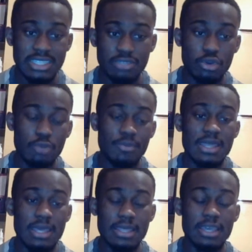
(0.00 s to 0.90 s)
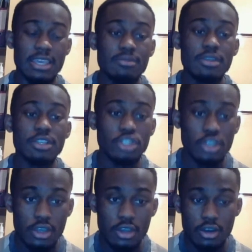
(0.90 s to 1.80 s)
okay and he is the
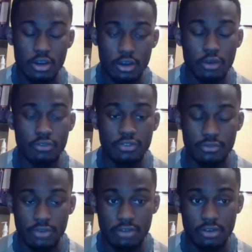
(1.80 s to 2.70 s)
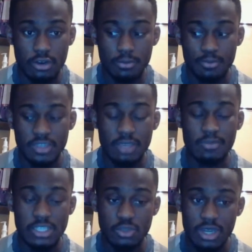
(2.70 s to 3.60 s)
only of it in the
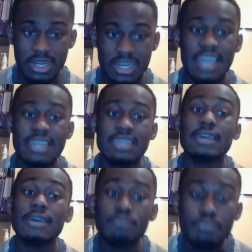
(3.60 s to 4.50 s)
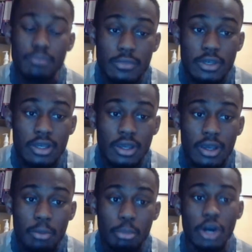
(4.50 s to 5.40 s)
sense that he is the only creator
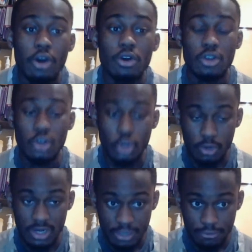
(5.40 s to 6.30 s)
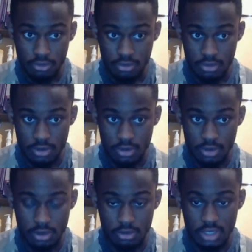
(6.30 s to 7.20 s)
he's the only one that had the
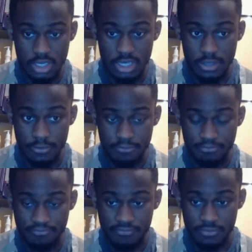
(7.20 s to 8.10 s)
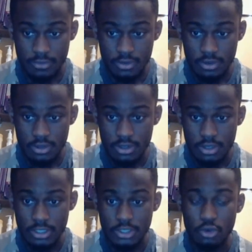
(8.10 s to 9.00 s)
blueprint that's why
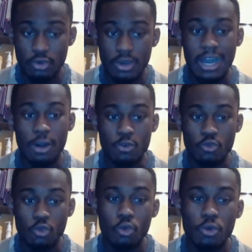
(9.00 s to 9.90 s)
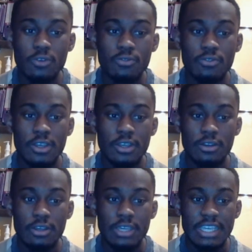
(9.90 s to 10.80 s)
deuteronomy 6 verse 4 says
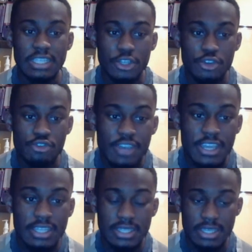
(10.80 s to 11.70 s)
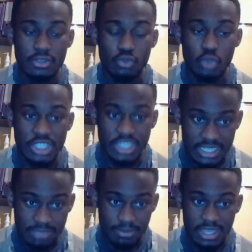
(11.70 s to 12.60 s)
um, Shemaya Sharala
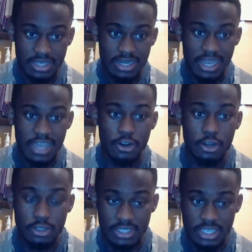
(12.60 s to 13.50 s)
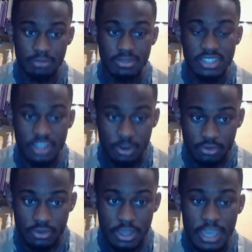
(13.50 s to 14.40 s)
Yahweh Elachayana wa Yahweh Echad.
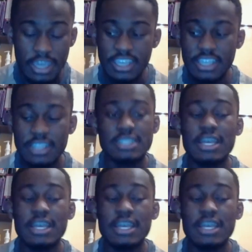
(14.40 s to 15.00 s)
Okay?